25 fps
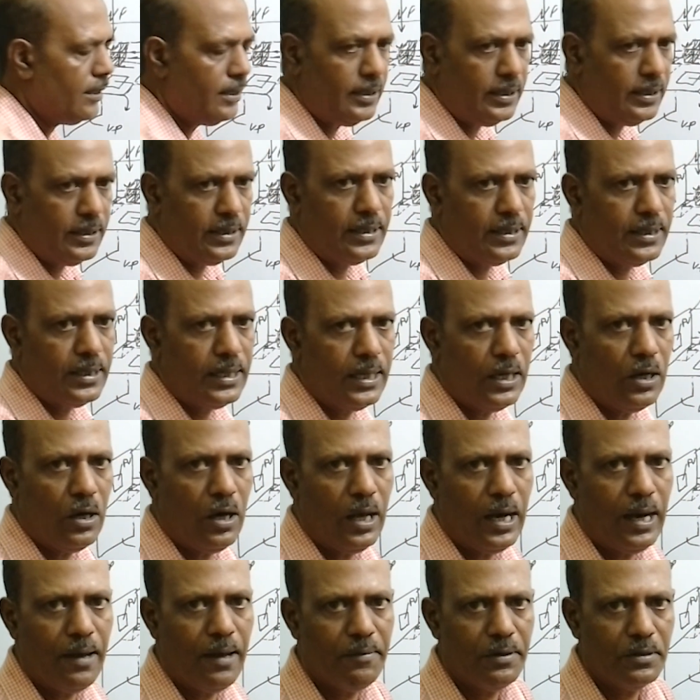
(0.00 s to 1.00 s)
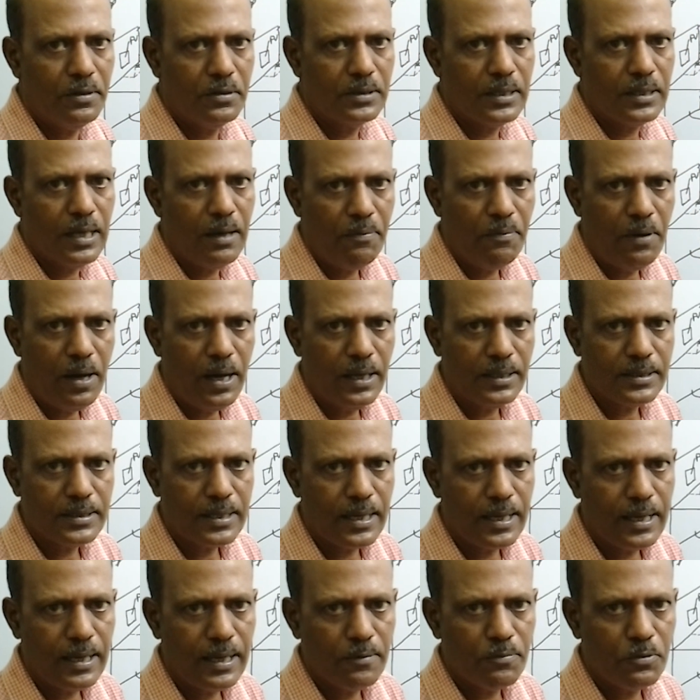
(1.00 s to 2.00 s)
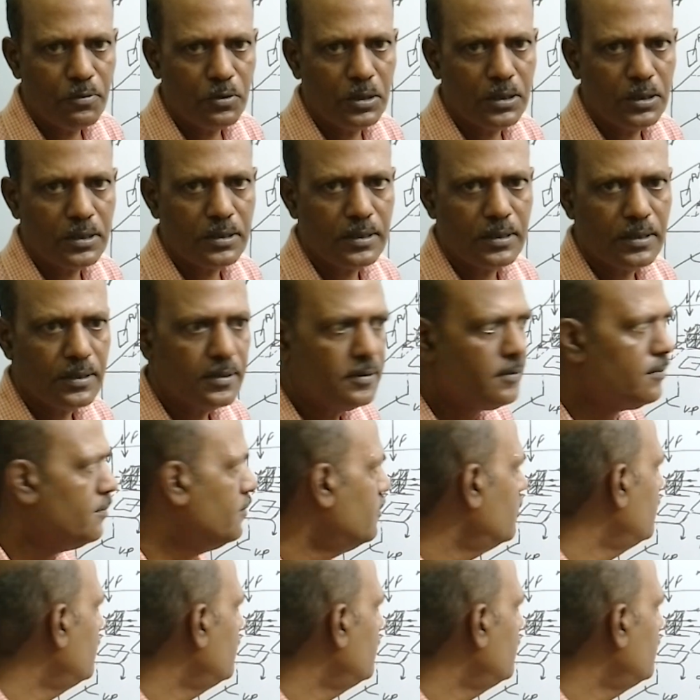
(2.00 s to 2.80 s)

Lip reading: this is all about the first angle projection.